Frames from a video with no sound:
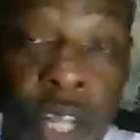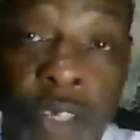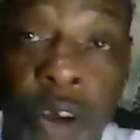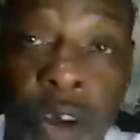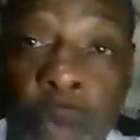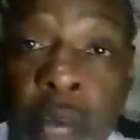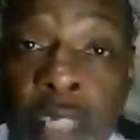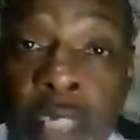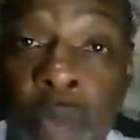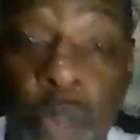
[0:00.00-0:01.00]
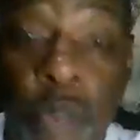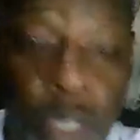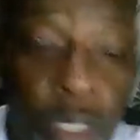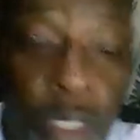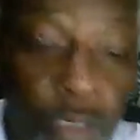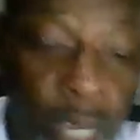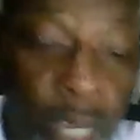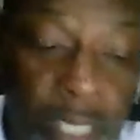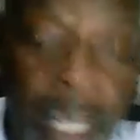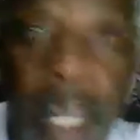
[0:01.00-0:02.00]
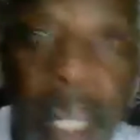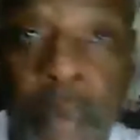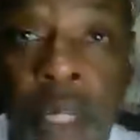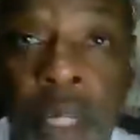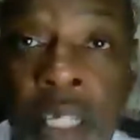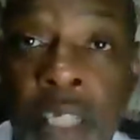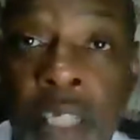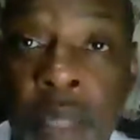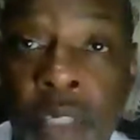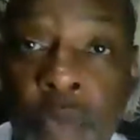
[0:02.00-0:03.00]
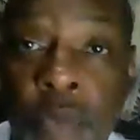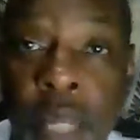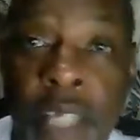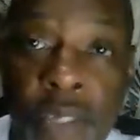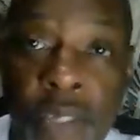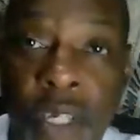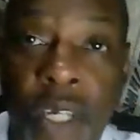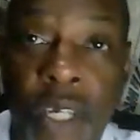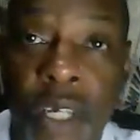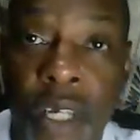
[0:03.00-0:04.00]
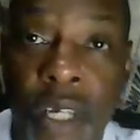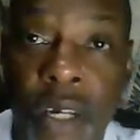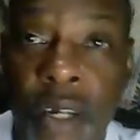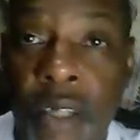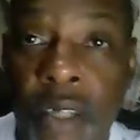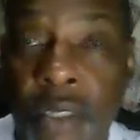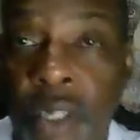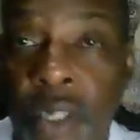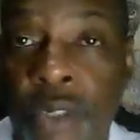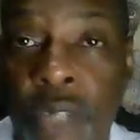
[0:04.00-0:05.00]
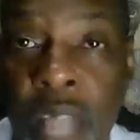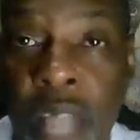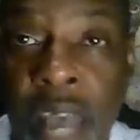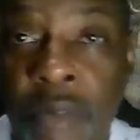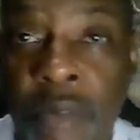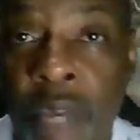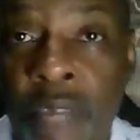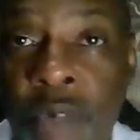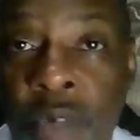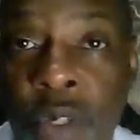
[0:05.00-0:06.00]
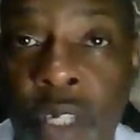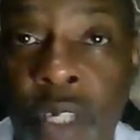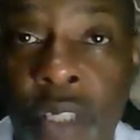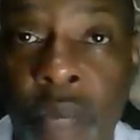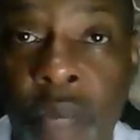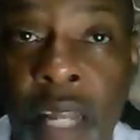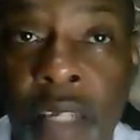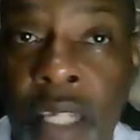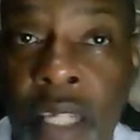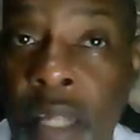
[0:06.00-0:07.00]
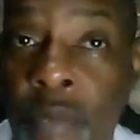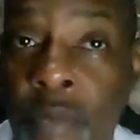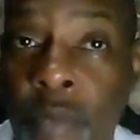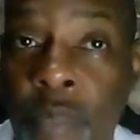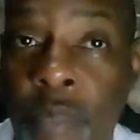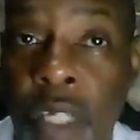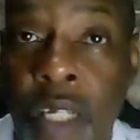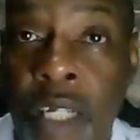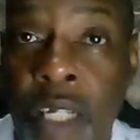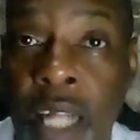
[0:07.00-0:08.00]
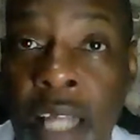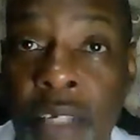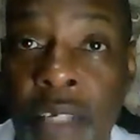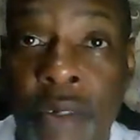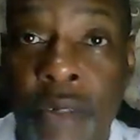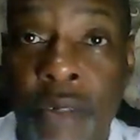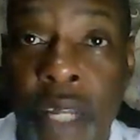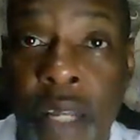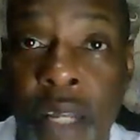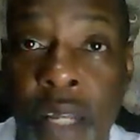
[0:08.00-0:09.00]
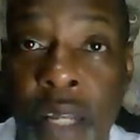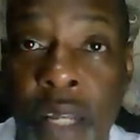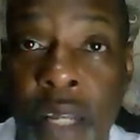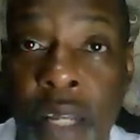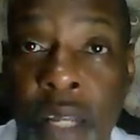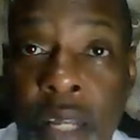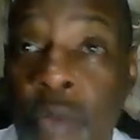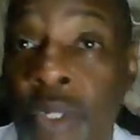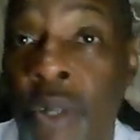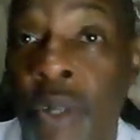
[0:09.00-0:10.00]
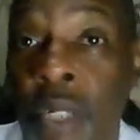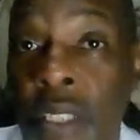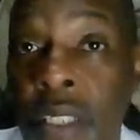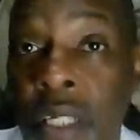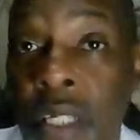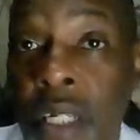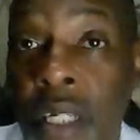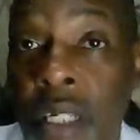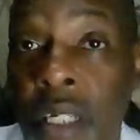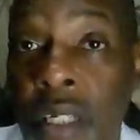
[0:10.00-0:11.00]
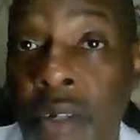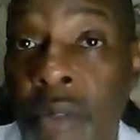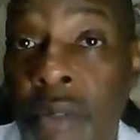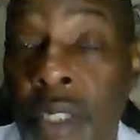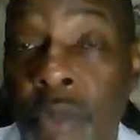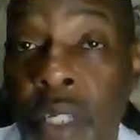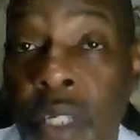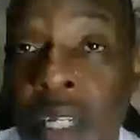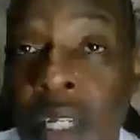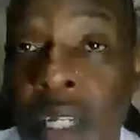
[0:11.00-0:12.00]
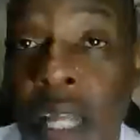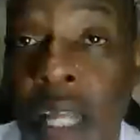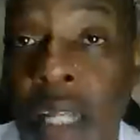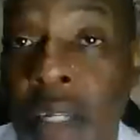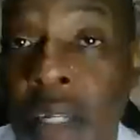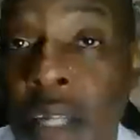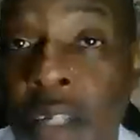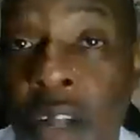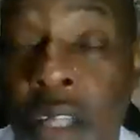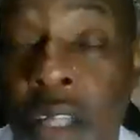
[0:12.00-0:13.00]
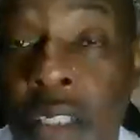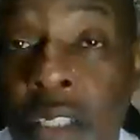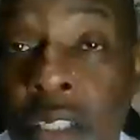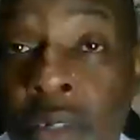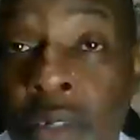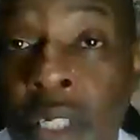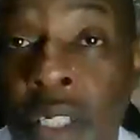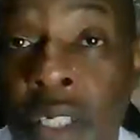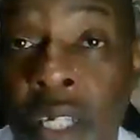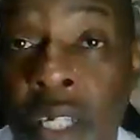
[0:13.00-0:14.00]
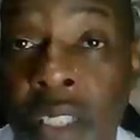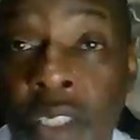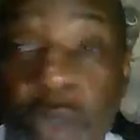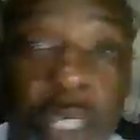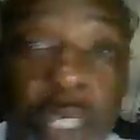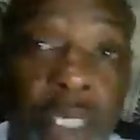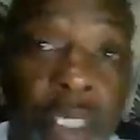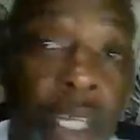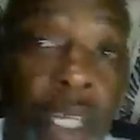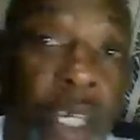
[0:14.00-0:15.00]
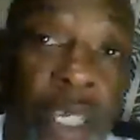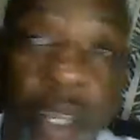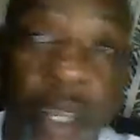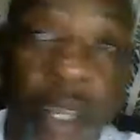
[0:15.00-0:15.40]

at all possible, try to save that money in a special place so that you can have it ready for you because you might have to get that ticket at the at a moment's notice. Because when like they're talking serious situations. Now, they